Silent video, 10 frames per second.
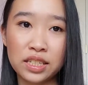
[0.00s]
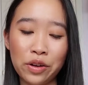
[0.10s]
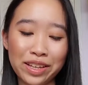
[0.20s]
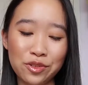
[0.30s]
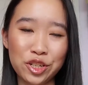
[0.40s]

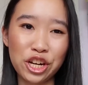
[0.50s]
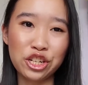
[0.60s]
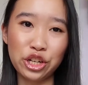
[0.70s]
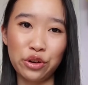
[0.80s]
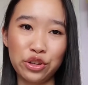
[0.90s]
Okay, so I just
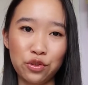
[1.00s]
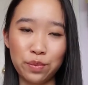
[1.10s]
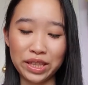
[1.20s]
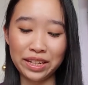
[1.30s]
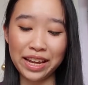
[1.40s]
showed you,
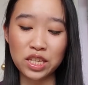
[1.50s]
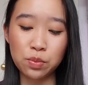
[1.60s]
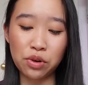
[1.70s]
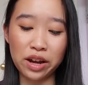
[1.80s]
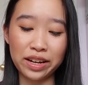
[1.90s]
but the next
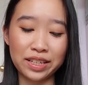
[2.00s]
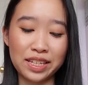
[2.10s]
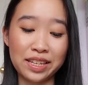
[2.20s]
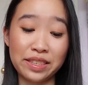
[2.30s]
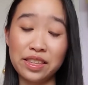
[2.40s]
product
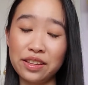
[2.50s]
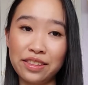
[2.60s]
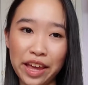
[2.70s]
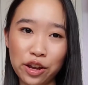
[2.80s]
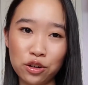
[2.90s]
is the
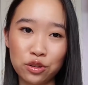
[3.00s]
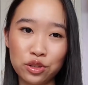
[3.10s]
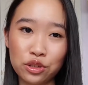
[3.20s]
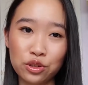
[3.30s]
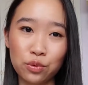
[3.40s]

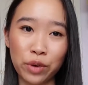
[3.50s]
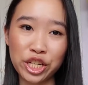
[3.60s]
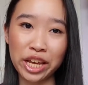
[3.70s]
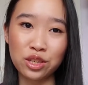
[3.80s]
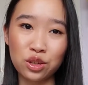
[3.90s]
Thayers Witch
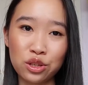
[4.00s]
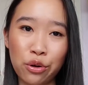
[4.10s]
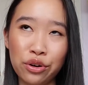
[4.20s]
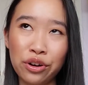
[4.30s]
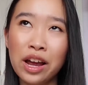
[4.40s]
Hazel
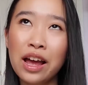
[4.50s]
Toner.